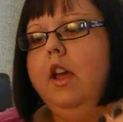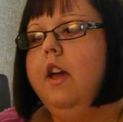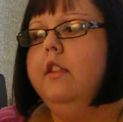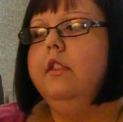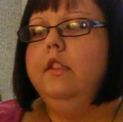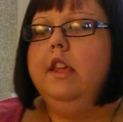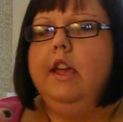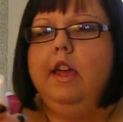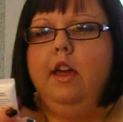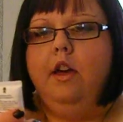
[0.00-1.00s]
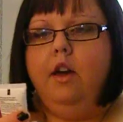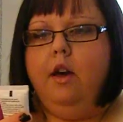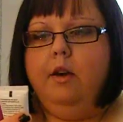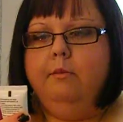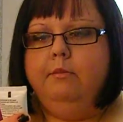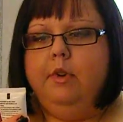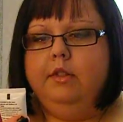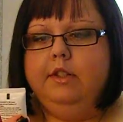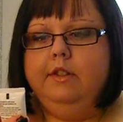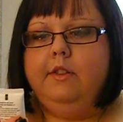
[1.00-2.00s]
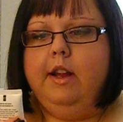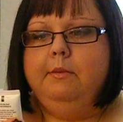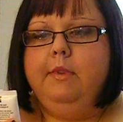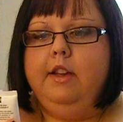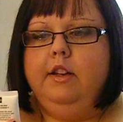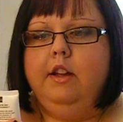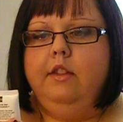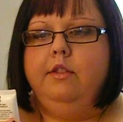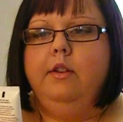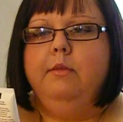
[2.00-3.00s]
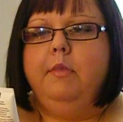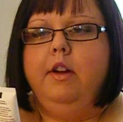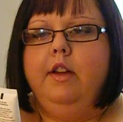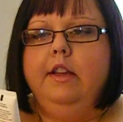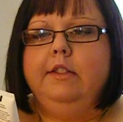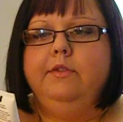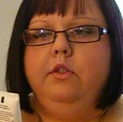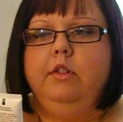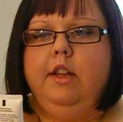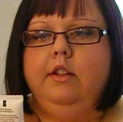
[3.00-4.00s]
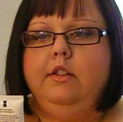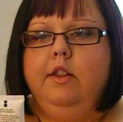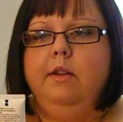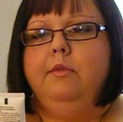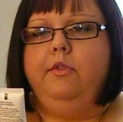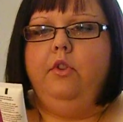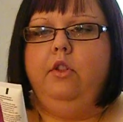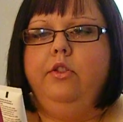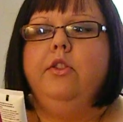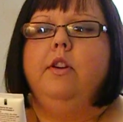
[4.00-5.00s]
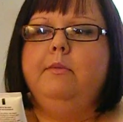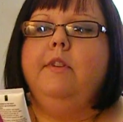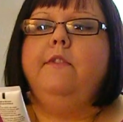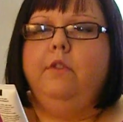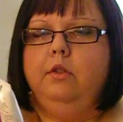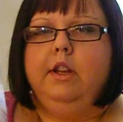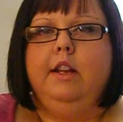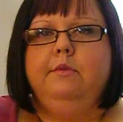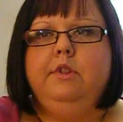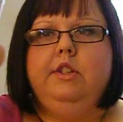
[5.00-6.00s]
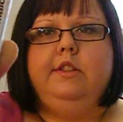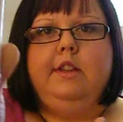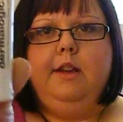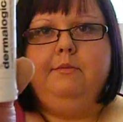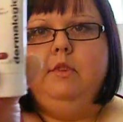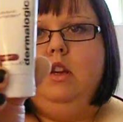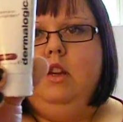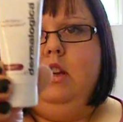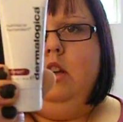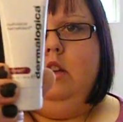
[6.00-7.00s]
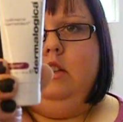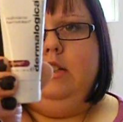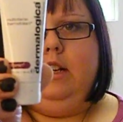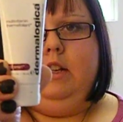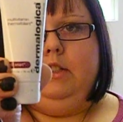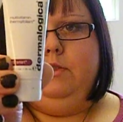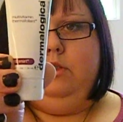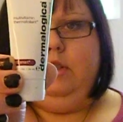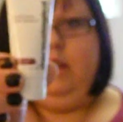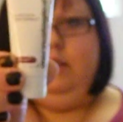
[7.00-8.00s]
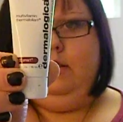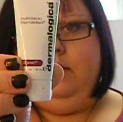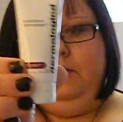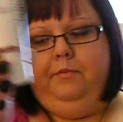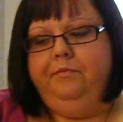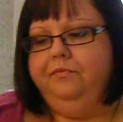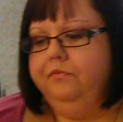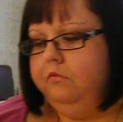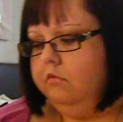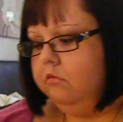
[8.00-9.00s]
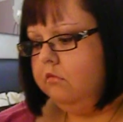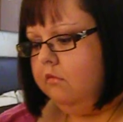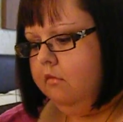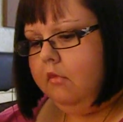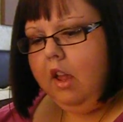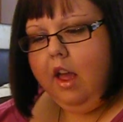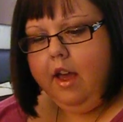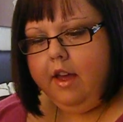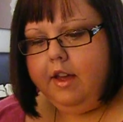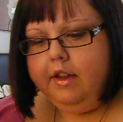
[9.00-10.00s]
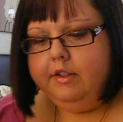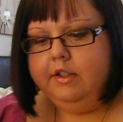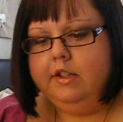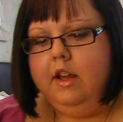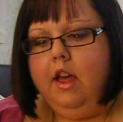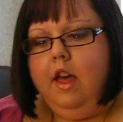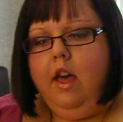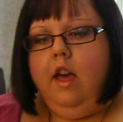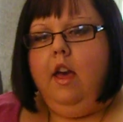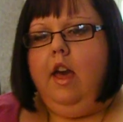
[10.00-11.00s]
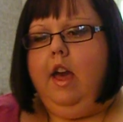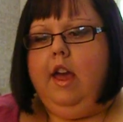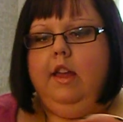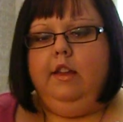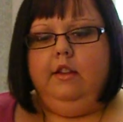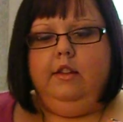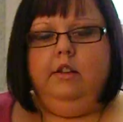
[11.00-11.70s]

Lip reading: and the Multivitamin Therma Exfoliant or Thermofoliant, which is just like an exfoliant, and a